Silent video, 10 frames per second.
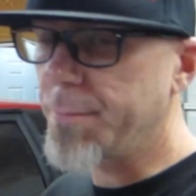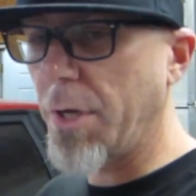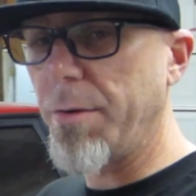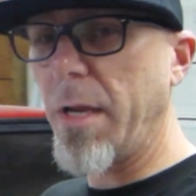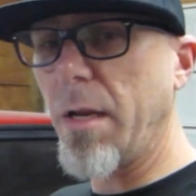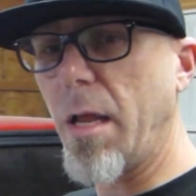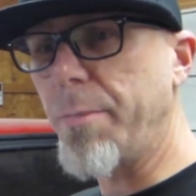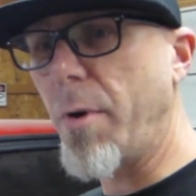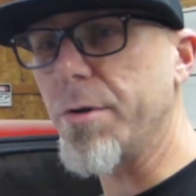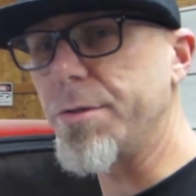donated a lot
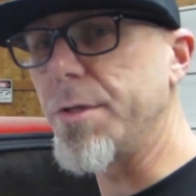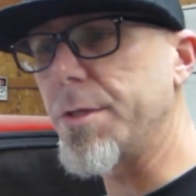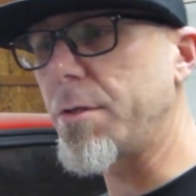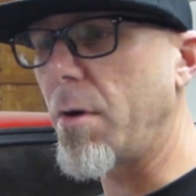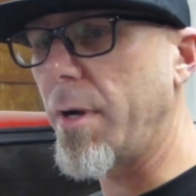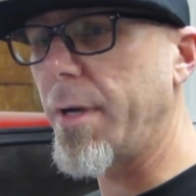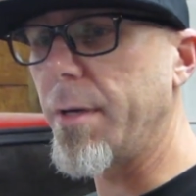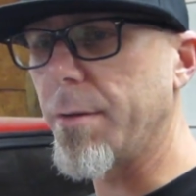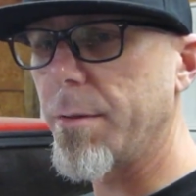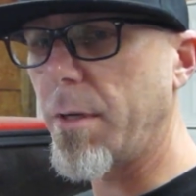of parts to this car right
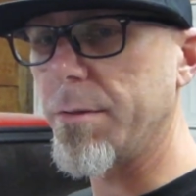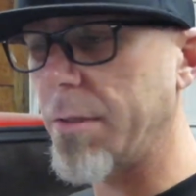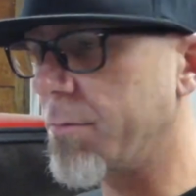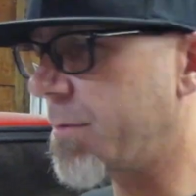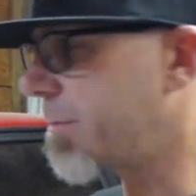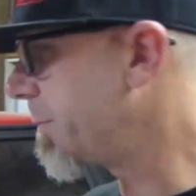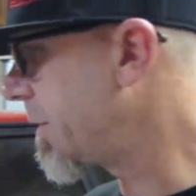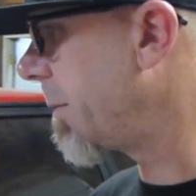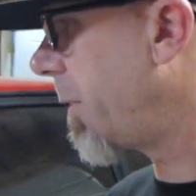here, because there's some